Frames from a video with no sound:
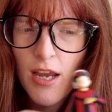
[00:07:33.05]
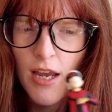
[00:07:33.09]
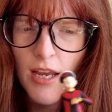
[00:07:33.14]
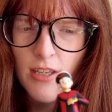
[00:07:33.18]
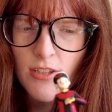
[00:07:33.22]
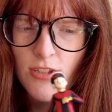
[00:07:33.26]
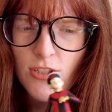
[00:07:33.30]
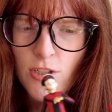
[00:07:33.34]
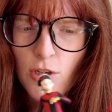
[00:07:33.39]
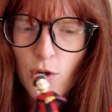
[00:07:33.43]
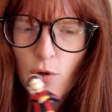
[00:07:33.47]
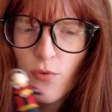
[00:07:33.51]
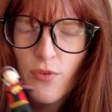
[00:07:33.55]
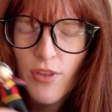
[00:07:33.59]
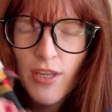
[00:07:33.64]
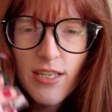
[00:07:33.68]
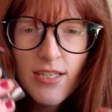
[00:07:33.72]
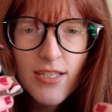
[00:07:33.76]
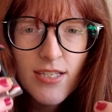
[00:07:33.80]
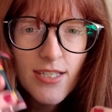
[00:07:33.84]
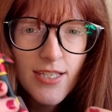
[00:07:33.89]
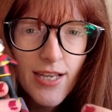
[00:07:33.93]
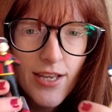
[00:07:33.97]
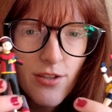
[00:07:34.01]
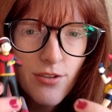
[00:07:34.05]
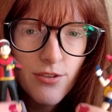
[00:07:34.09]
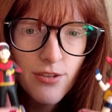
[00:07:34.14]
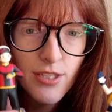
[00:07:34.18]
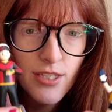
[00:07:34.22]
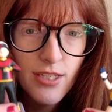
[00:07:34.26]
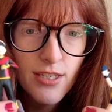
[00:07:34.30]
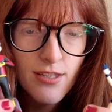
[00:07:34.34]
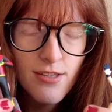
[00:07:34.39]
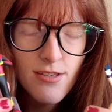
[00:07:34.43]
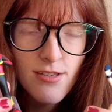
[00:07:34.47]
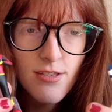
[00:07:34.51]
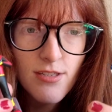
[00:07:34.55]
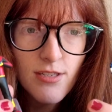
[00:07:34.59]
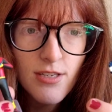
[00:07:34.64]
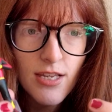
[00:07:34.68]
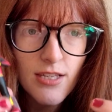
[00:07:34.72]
And so they sell these,